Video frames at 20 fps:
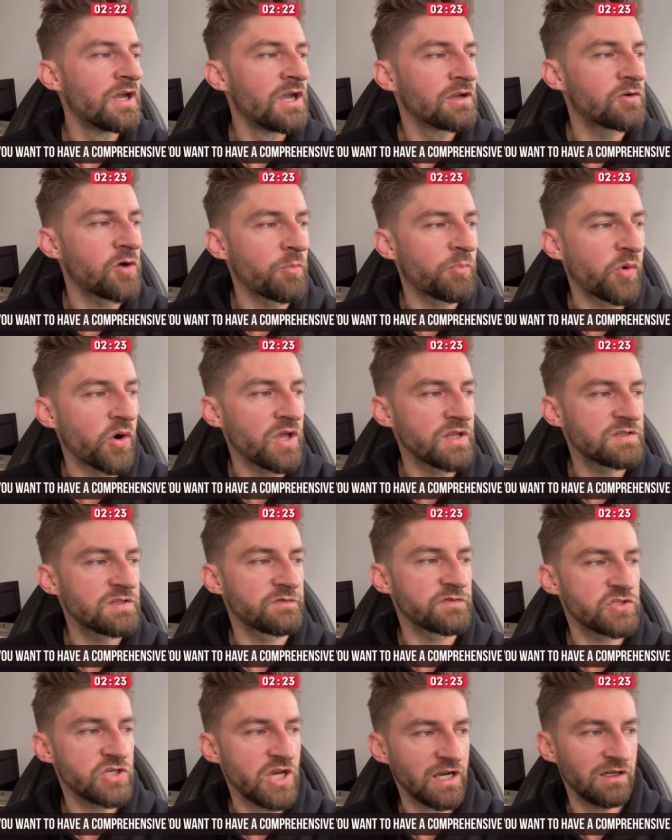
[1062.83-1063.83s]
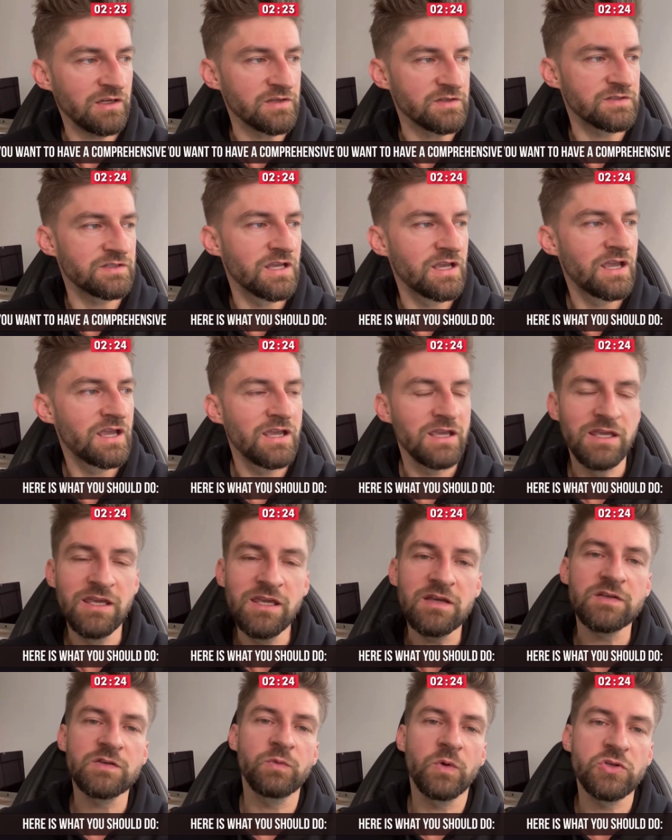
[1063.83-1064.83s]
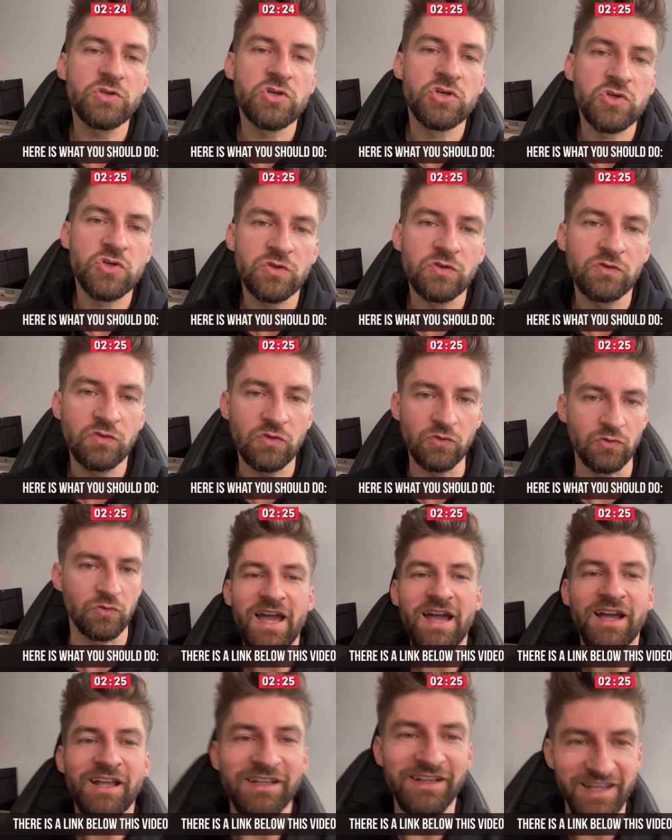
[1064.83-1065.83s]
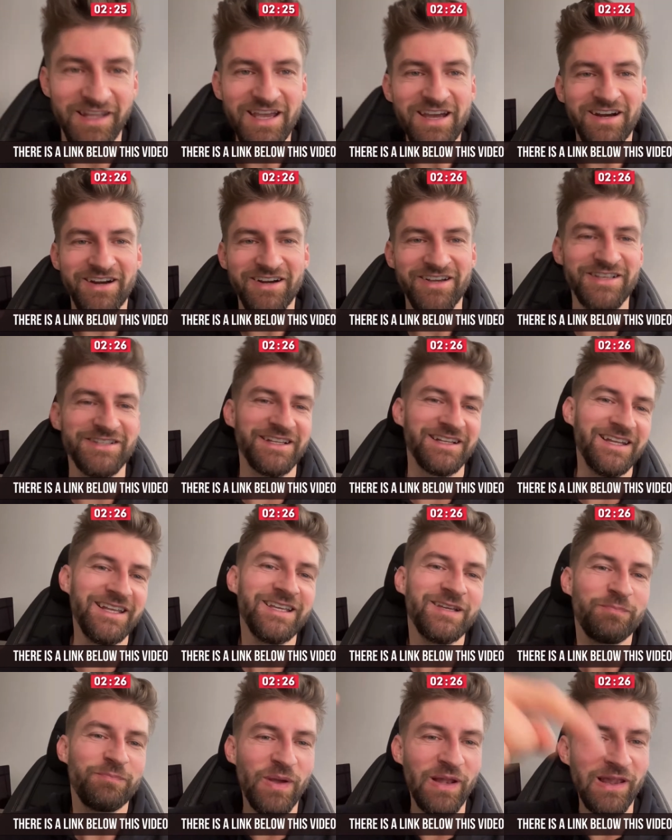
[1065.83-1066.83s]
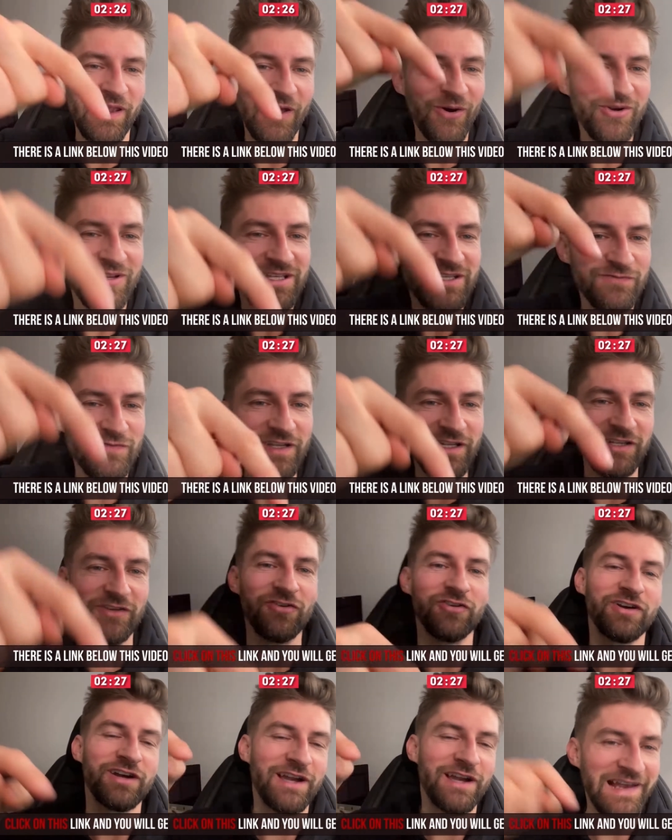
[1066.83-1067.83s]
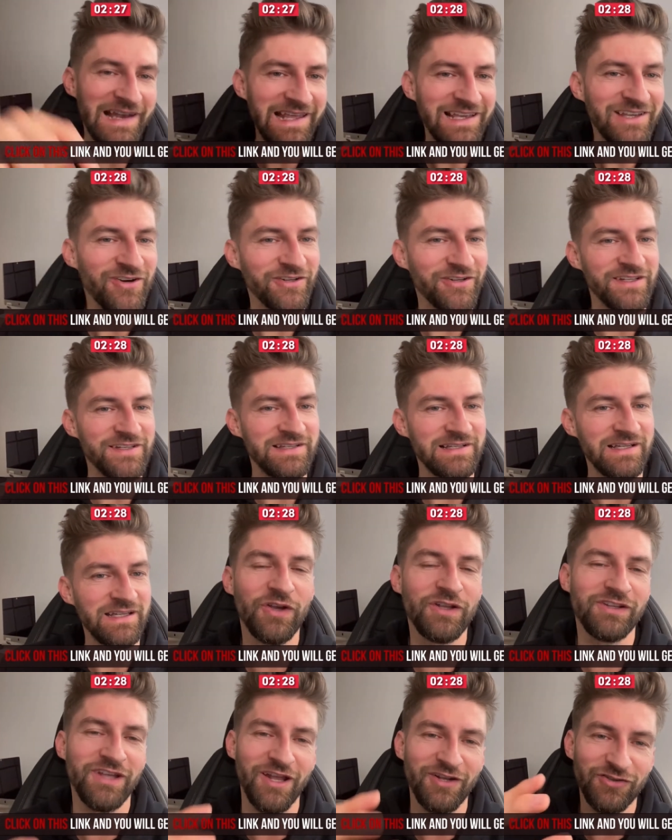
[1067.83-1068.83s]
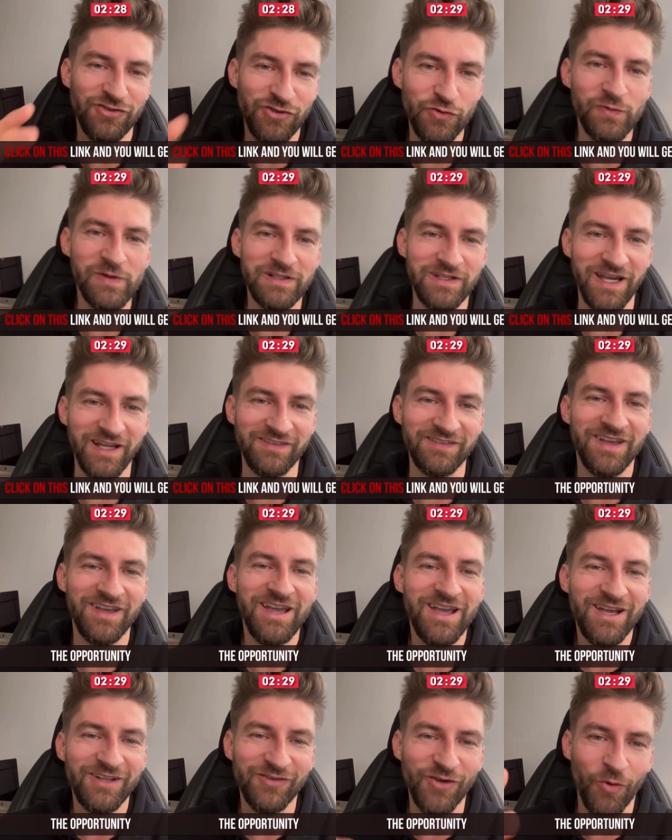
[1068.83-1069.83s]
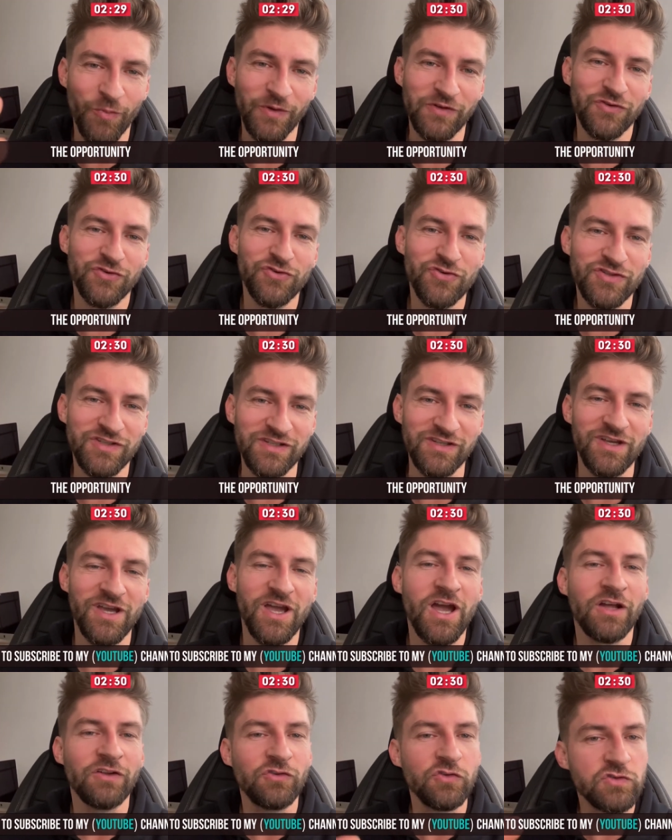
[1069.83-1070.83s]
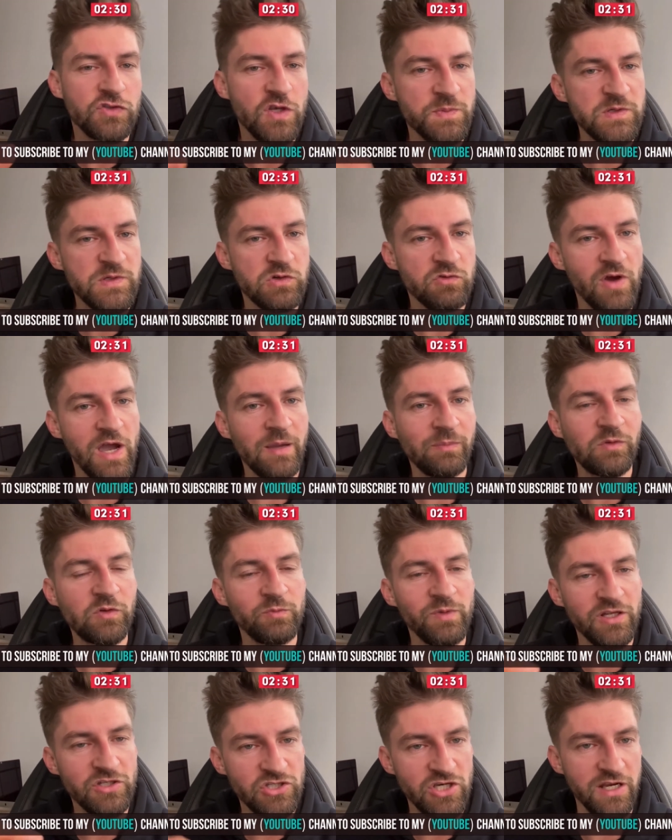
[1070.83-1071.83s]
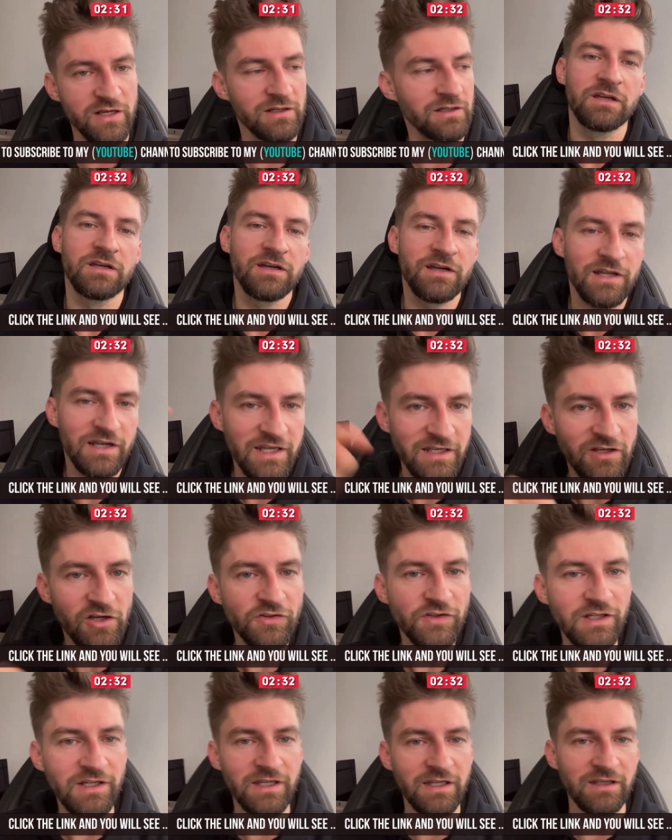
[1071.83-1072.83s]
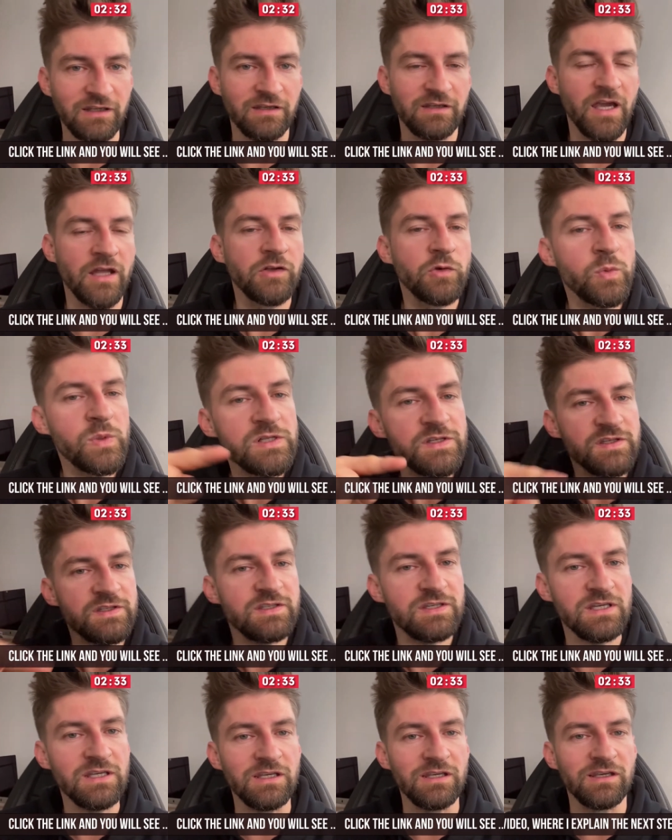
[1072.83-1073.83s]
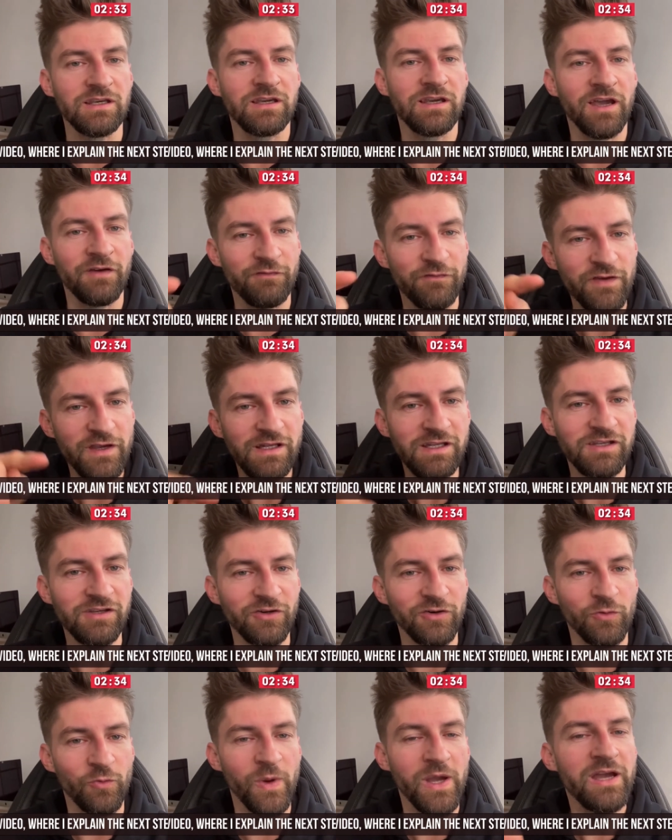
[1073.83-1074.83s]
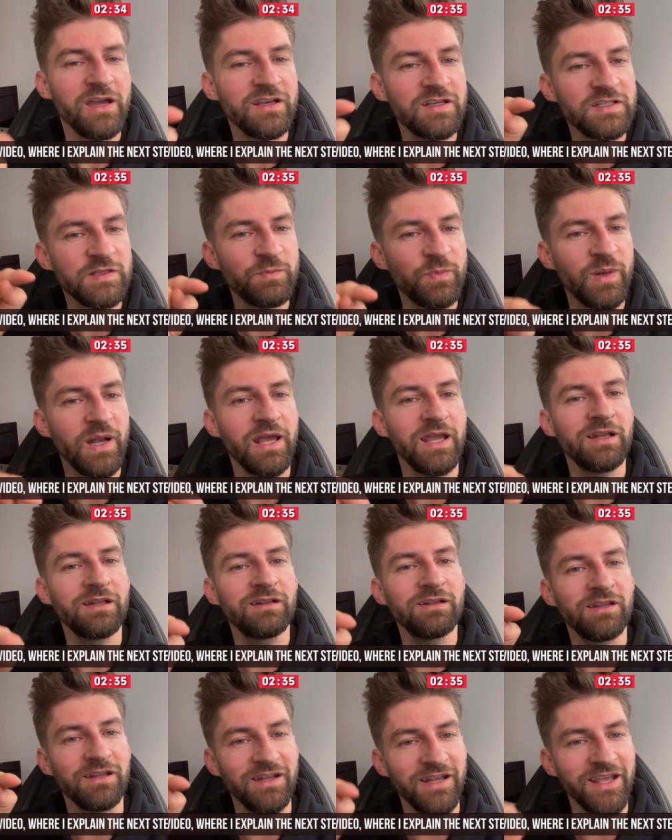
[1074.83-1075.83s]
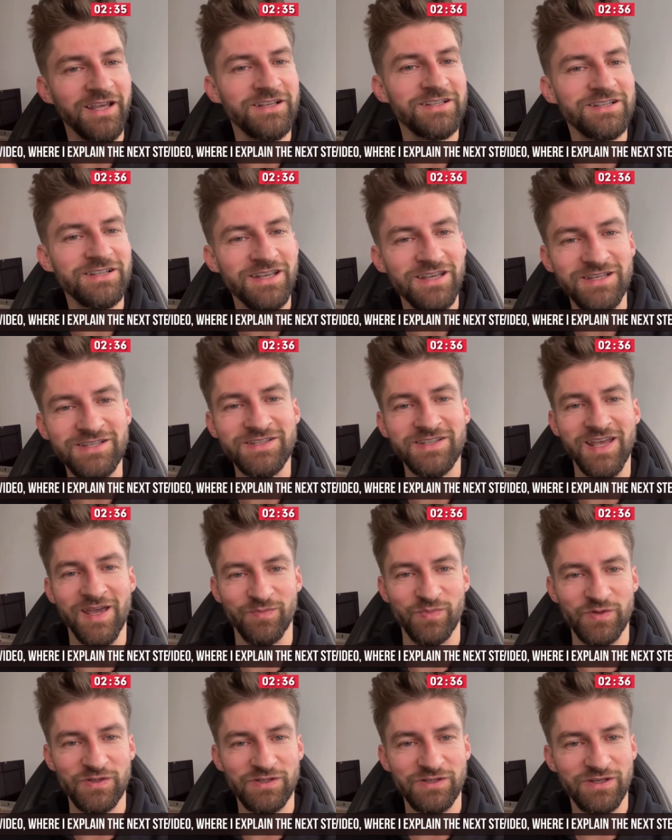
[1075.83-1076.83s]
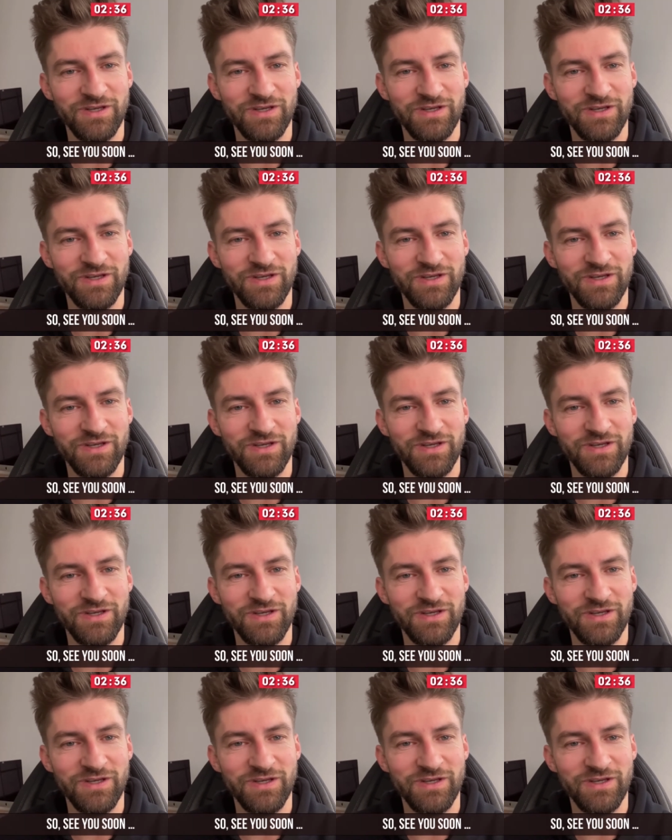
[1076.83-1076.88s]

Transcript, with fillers: comprehensive checklist, here's what you should do. There is a link below this video. Click on this link and you will get the opportunity to subscribe to my channel. Click on the link and you will see a video where I explain the next steps.